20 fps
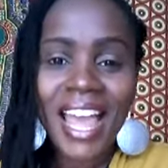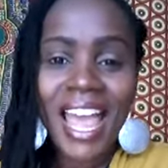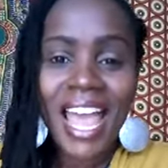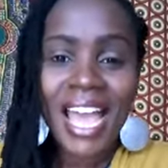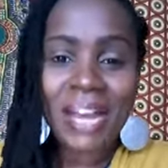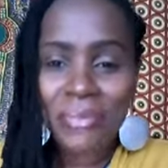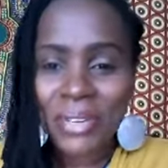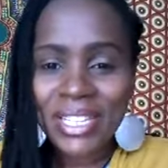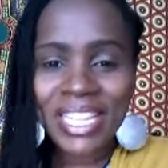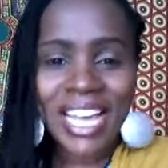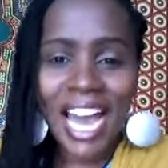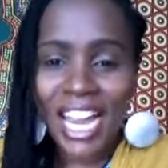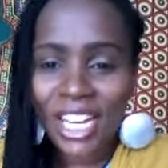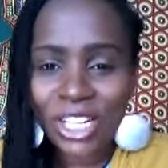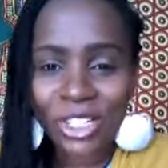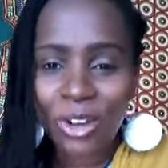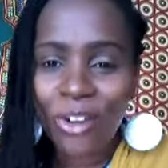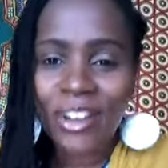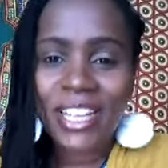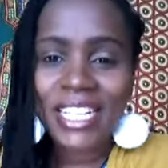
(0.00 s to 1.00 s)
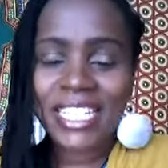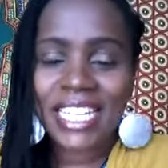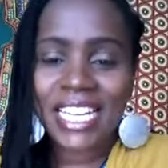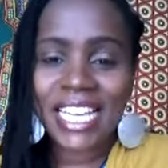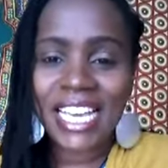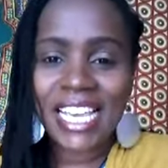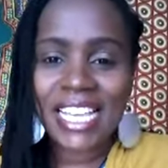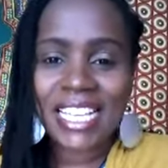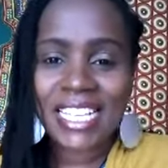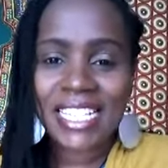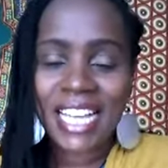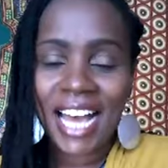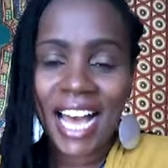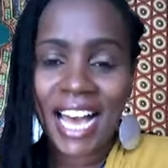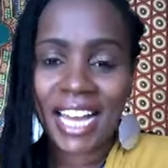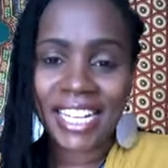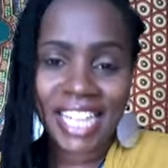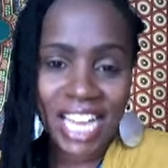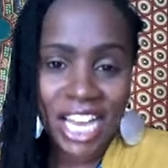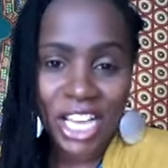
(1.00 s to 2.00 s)
And when the anointing is
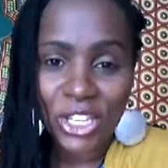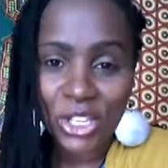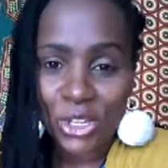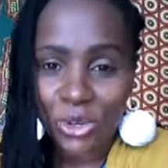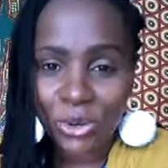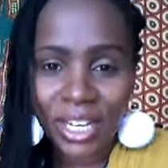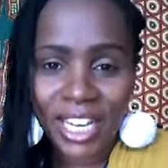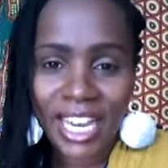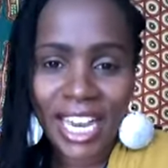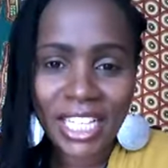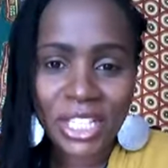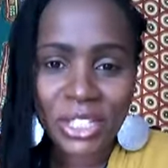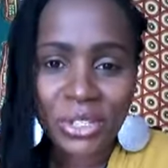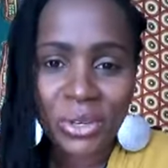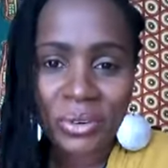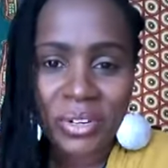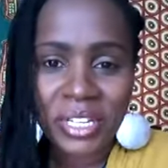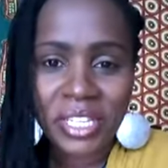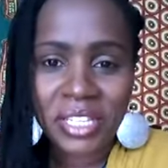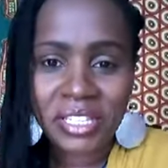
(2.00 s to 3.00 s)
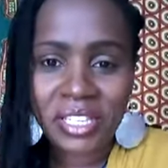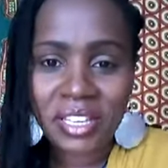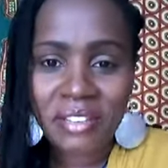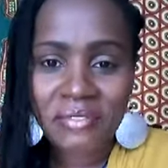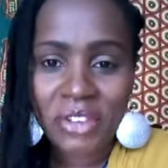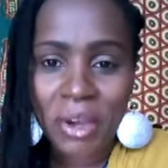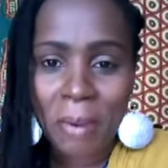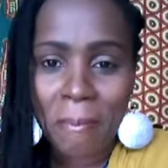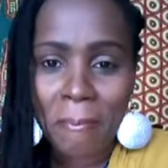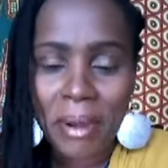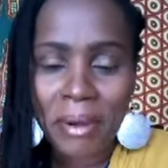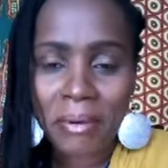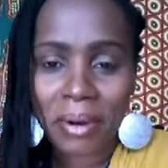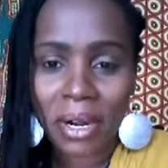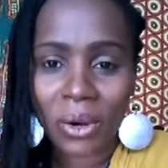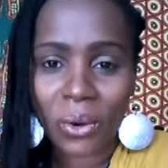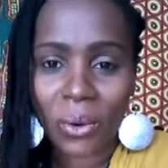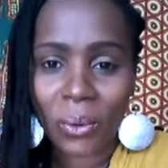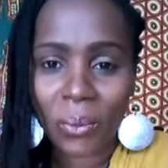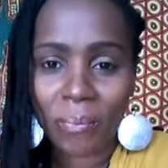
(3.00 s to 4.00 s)
stirred, you get to receive your
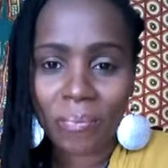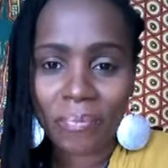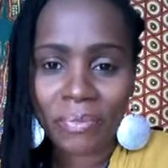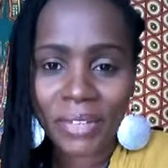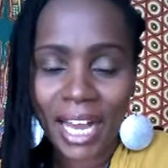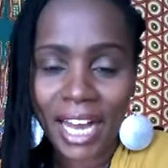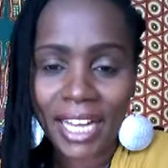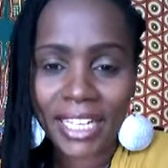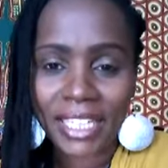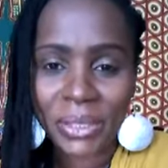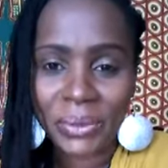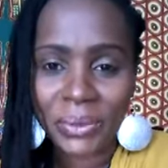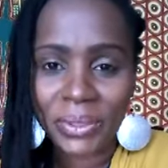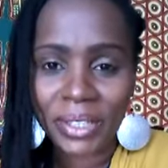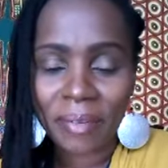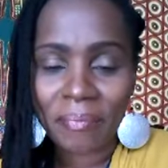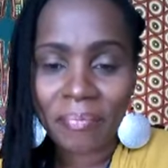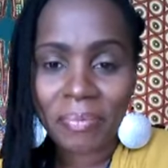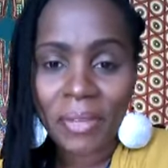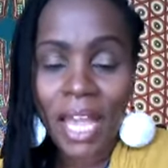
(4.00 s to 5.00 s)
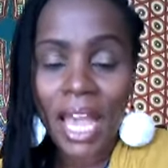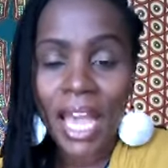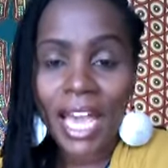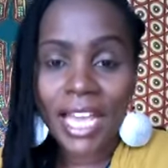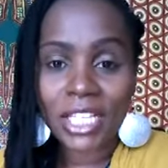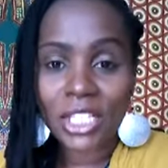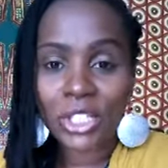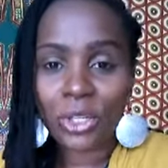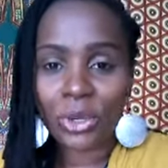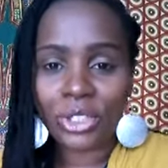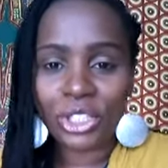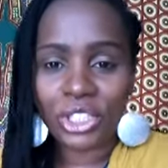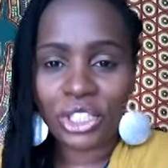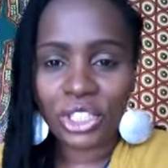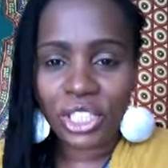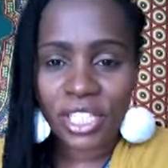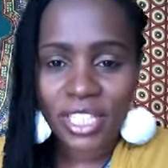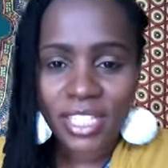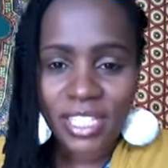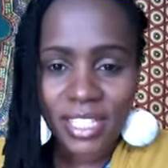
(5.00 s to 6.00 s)
miracle. Hallelujah. And so
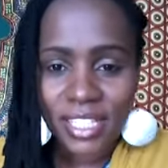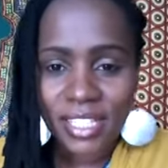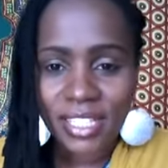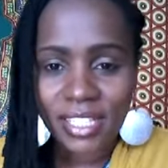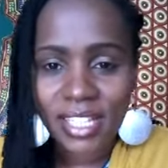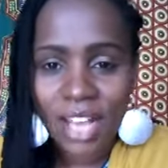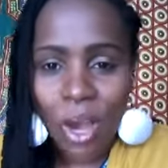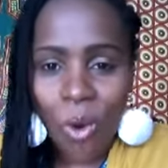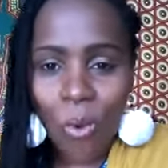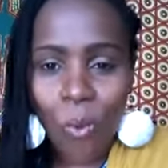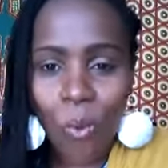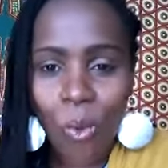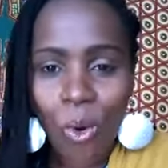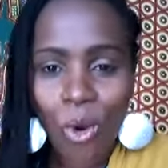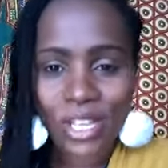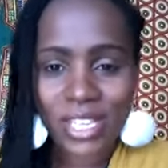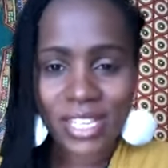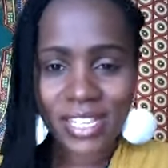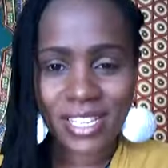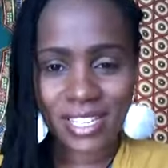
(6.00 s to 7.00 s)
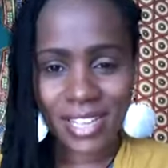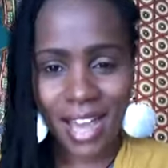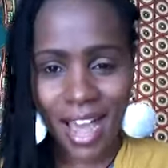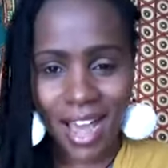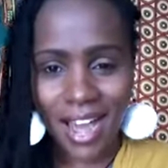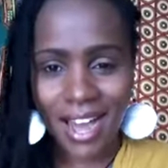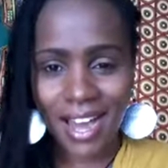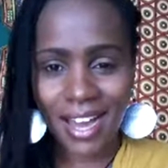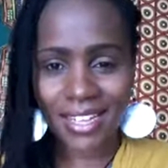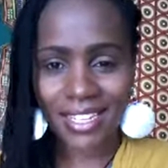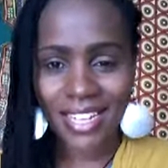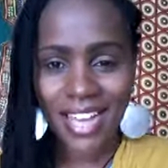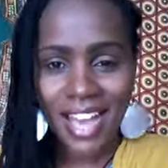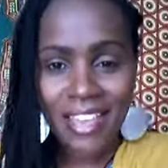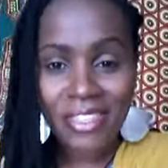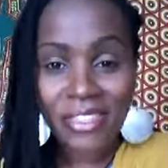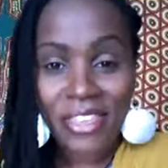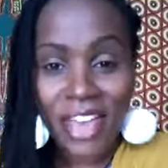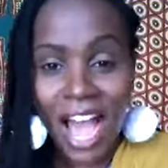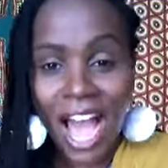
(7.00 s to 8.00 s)
Jesus was stirred.
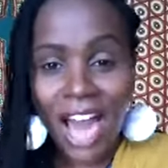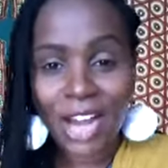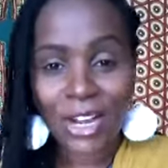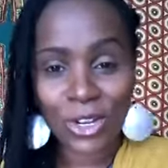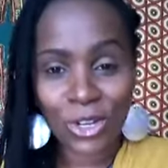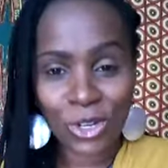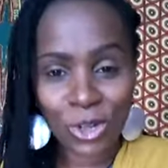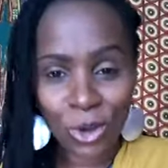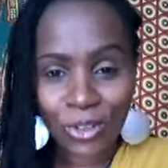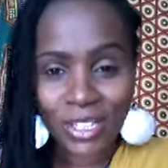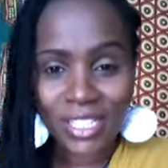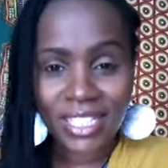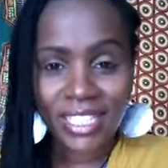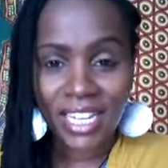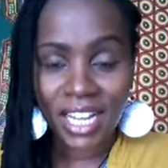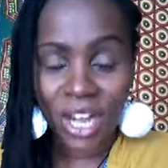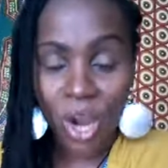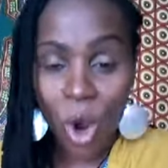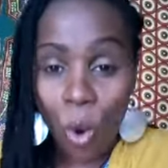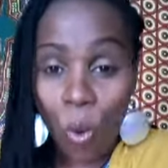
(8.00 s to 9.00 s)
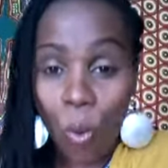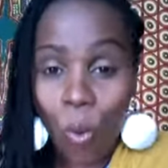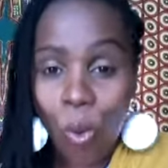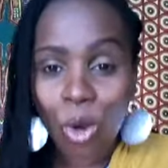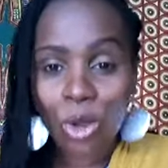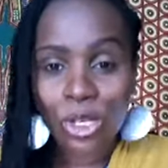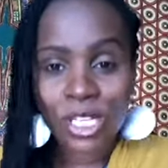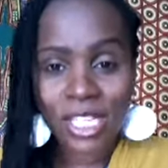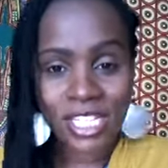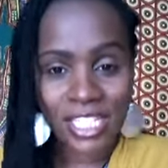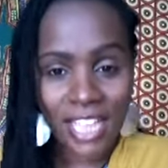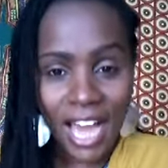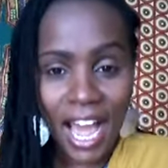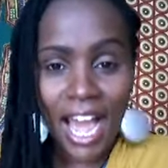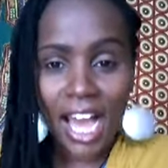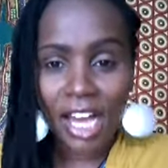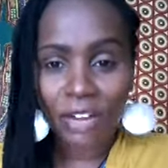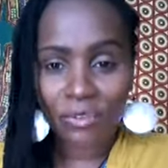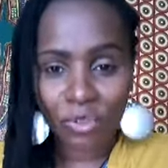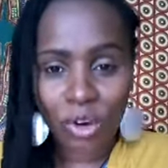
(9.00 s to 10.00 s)
The anointing was
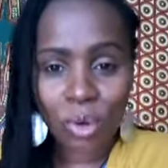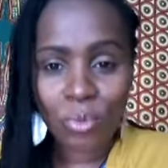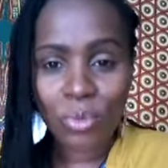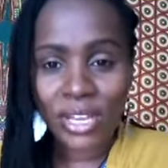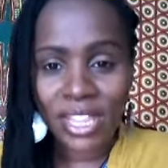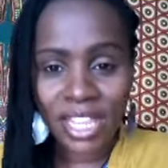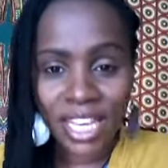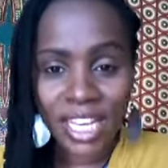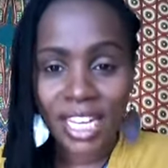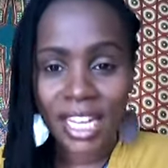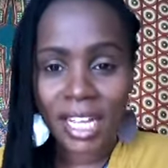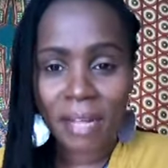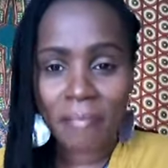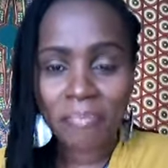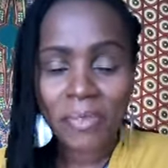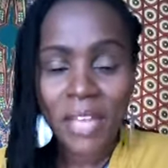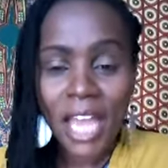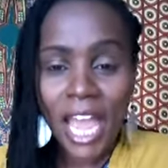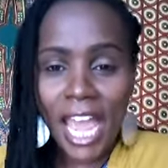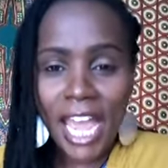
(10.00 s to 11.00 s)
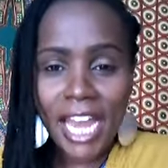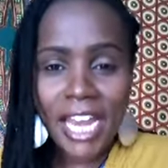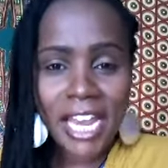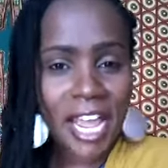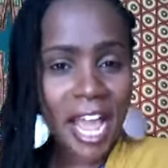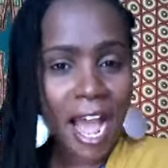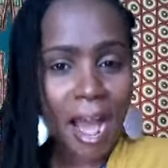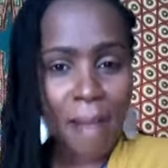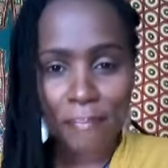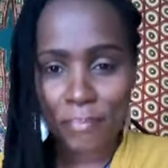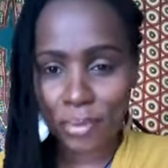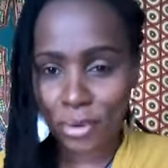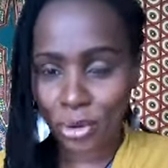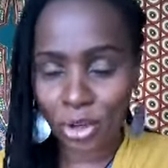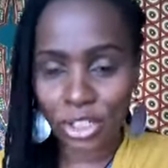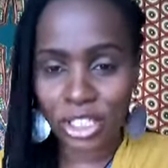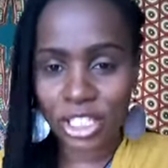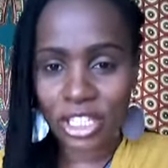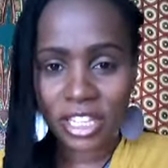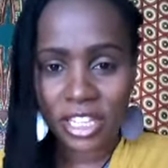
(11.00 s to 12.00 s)
stirred from within him. And he
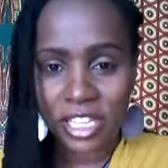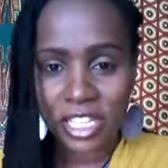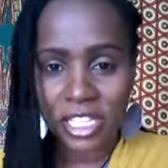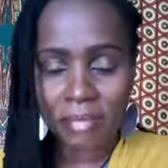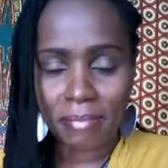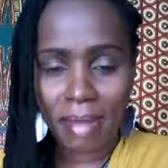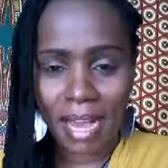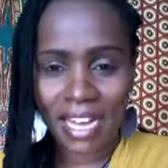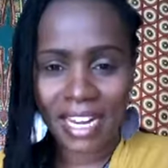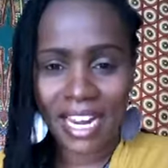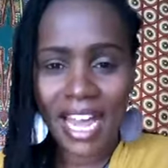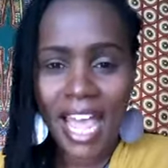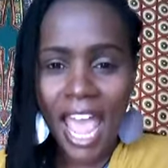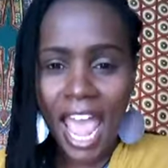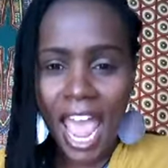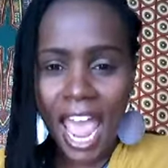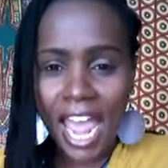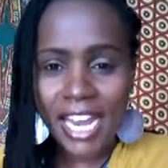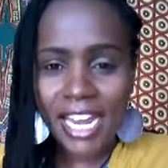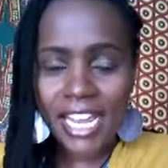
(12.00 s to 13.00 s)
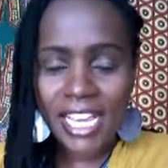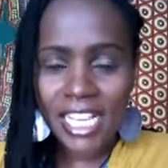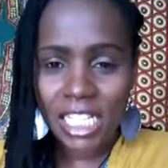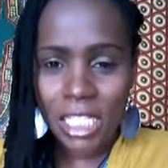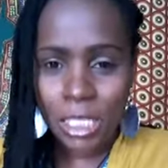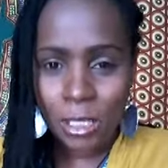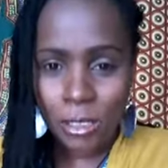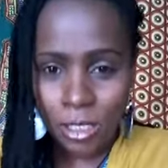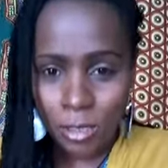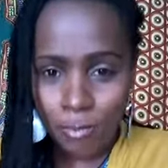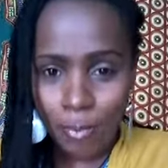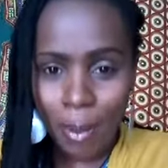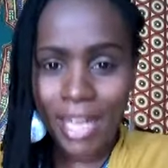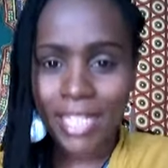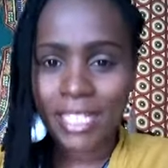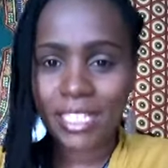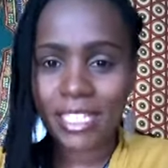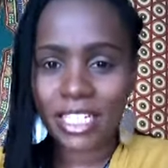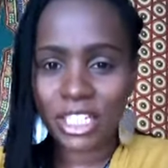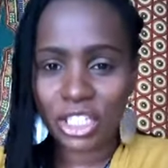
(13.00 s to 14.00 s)
approached this man and he
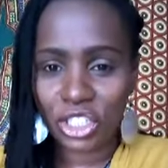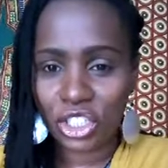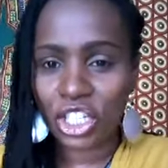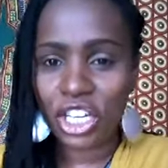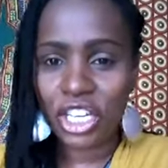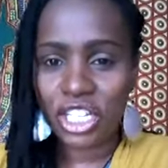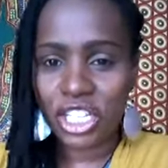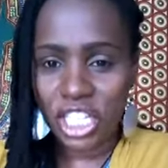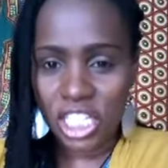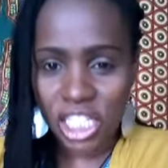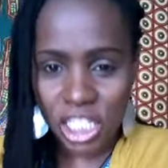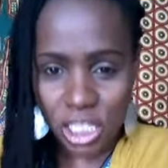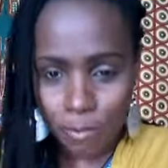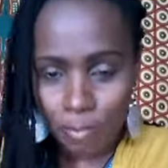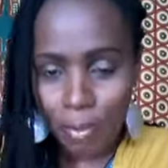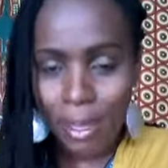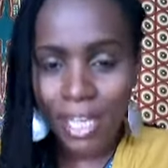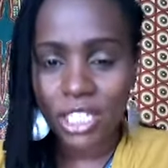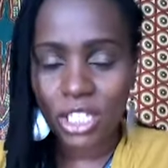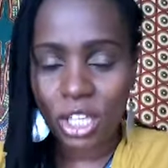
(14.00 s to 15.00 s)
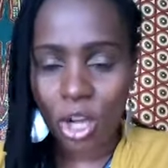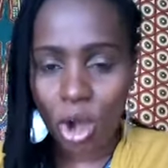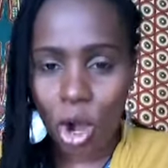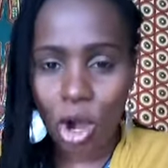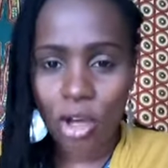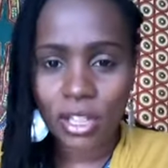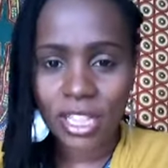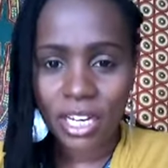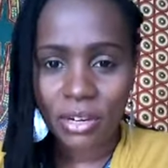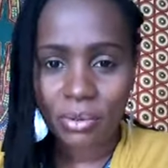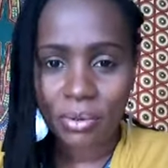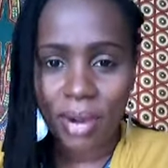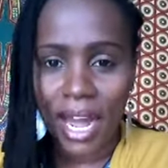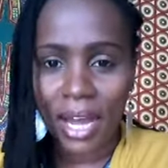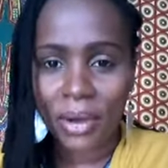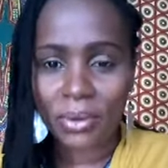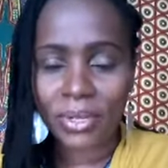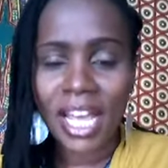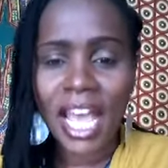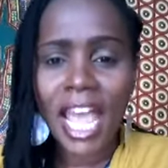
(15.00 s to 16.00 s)
spat. Jesus spat on the
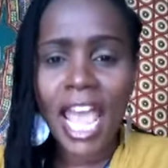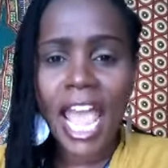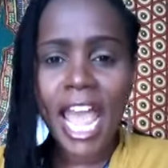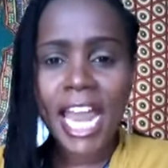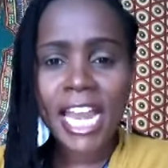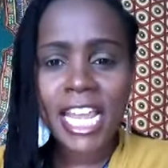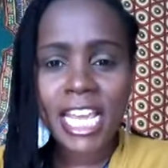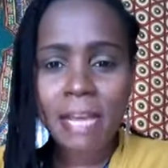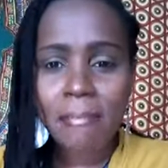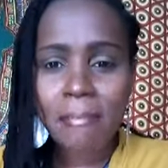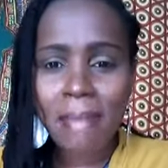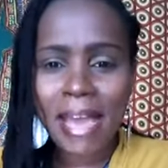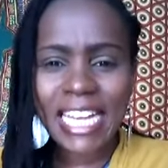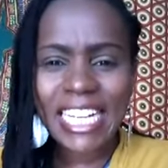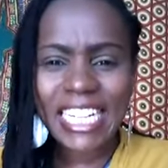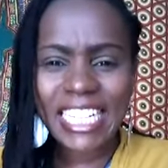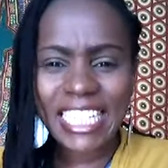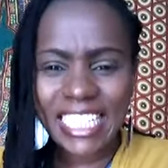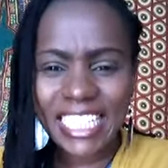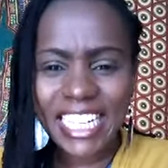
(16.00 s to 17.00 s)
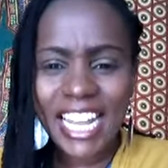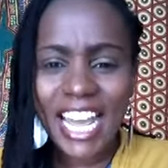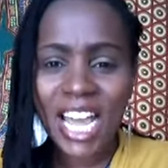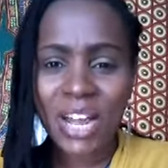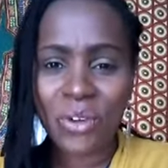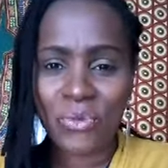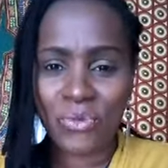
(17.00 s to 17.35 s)
ground and he made clay